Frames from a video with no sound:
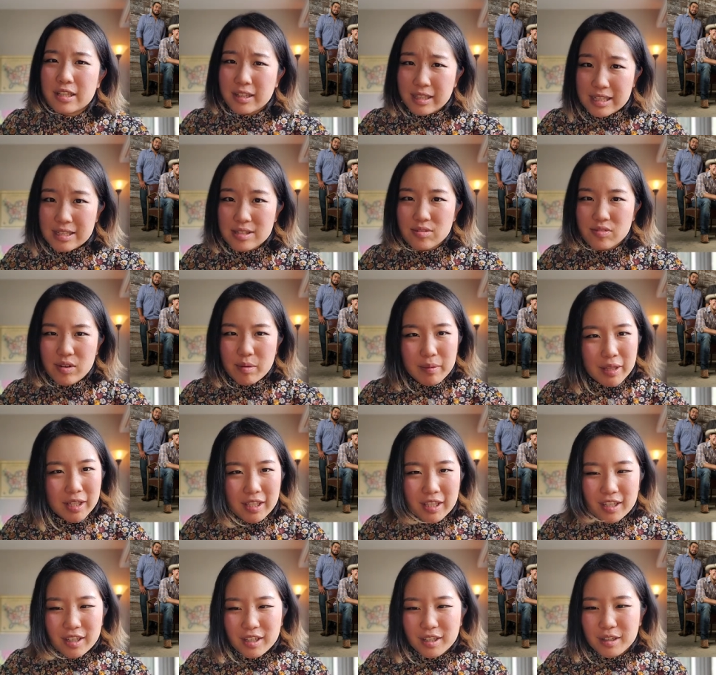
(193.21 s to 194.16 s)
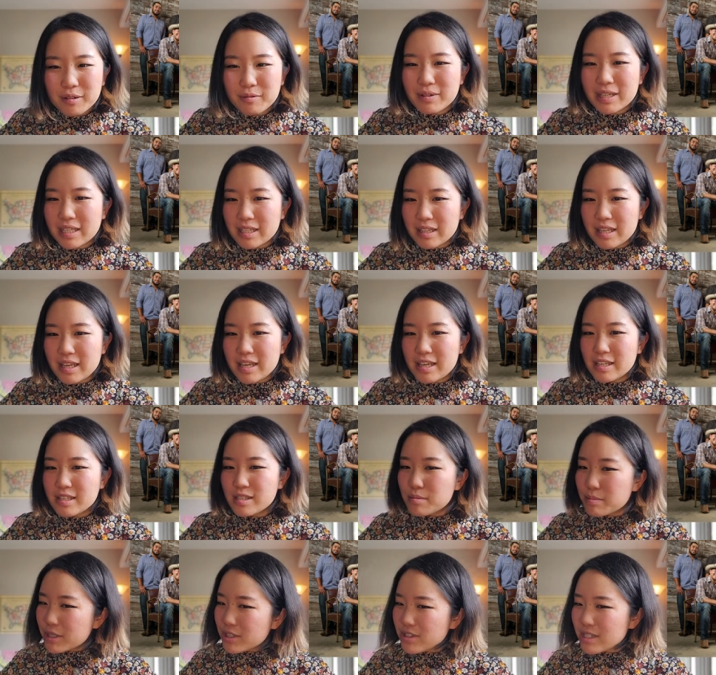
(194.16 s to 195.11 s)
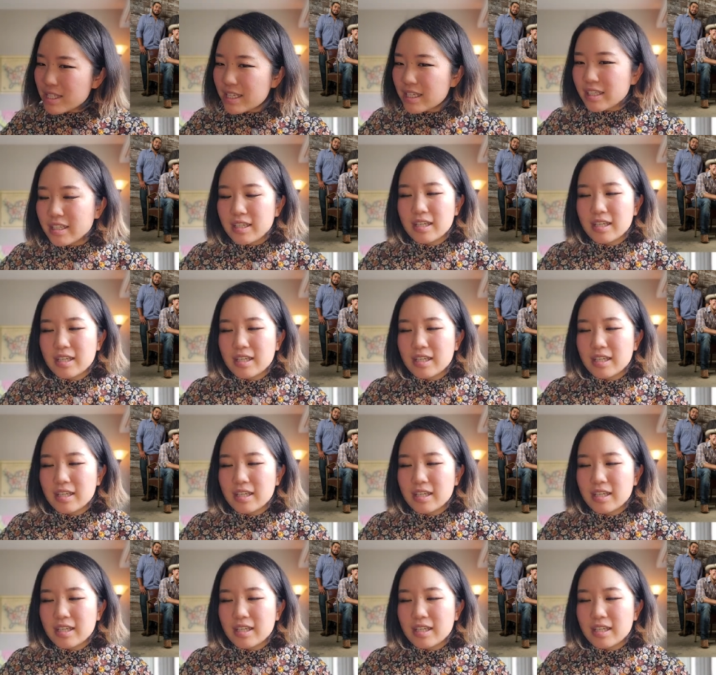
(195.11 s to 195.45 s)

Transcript: least familiar with his music.